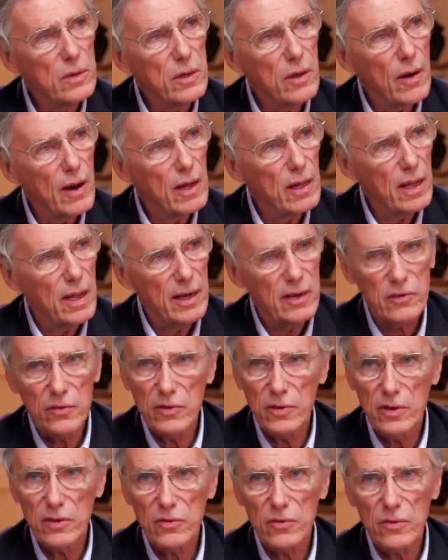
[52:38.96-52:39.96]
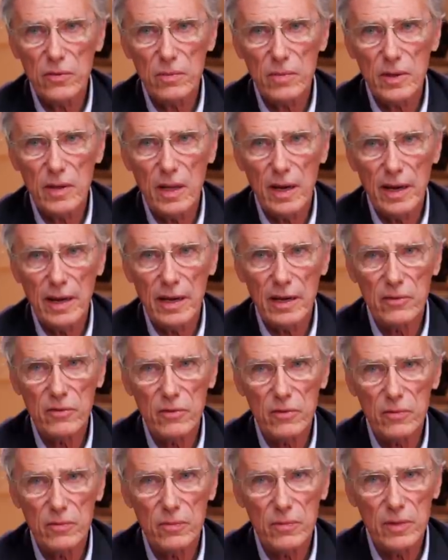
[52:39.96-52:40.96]
are your allies in this
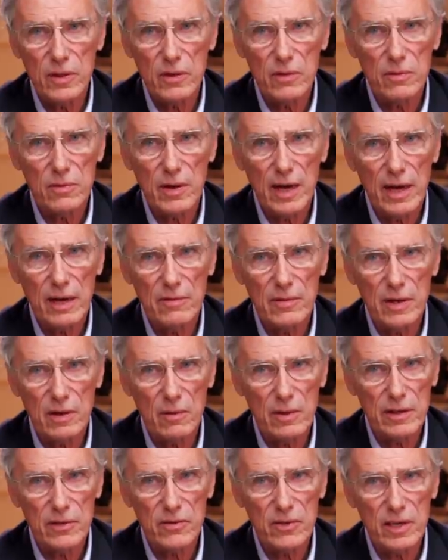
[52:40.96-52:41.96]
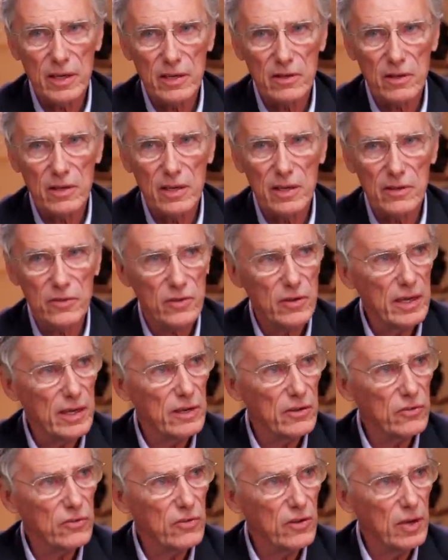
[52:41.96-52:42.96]
alliance? If we don't have any, let's get
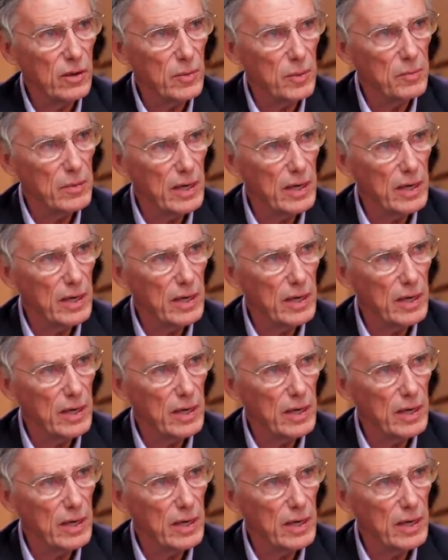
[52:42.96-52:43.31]
us some.